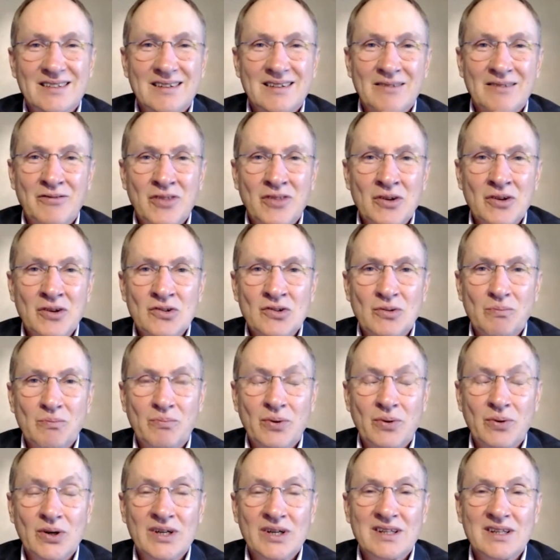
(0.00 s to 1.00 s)
if there's a
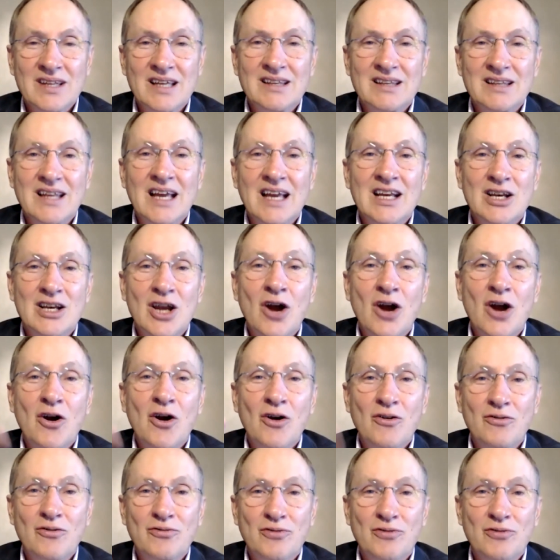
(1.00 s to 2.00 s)
book that they
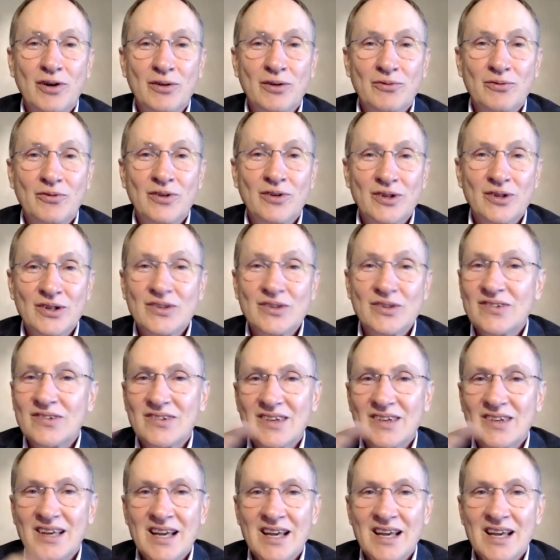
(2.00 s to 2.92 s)
know frontwards,